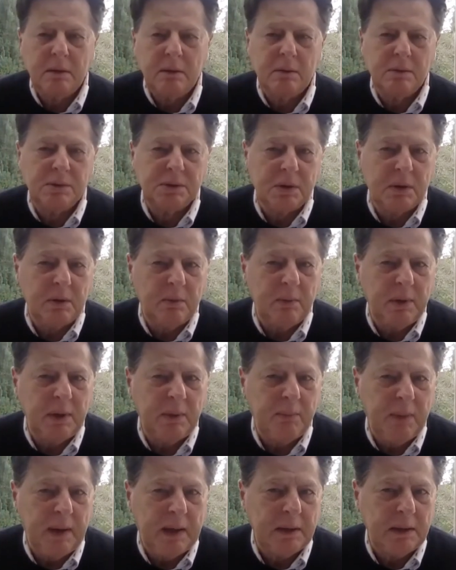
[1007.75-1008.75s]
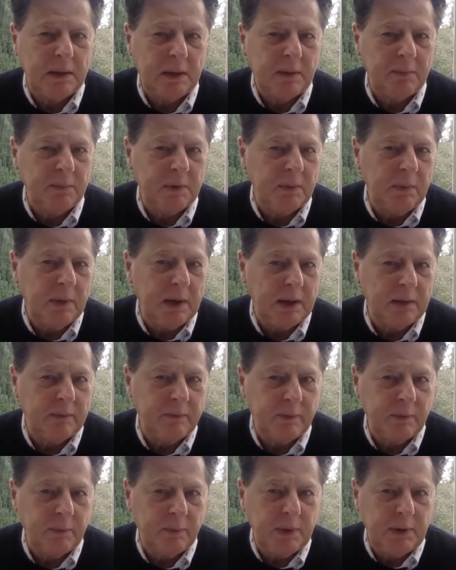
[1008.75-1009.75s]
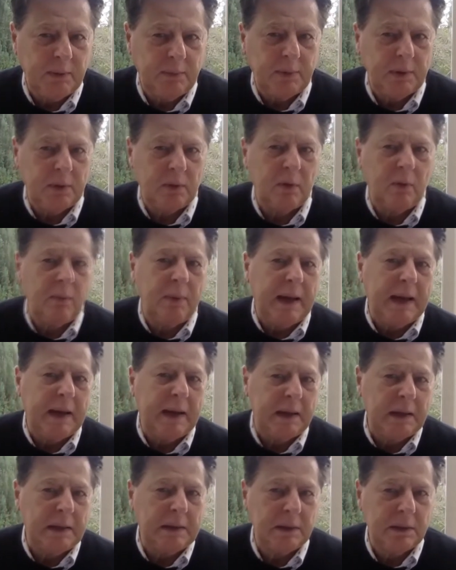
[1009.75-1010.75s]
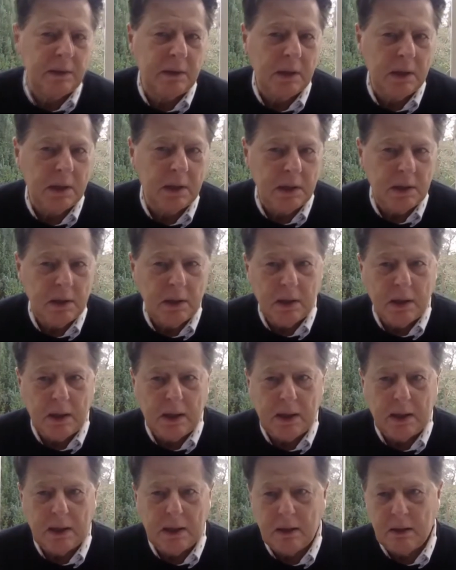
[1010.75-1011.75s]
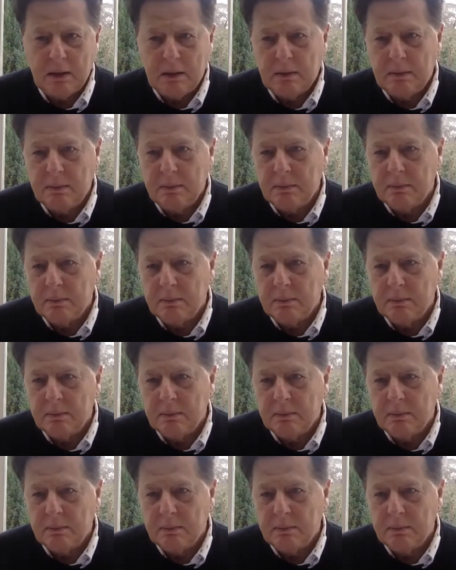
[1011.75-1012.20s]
There's going to be a pent up demand for people to go back into uh,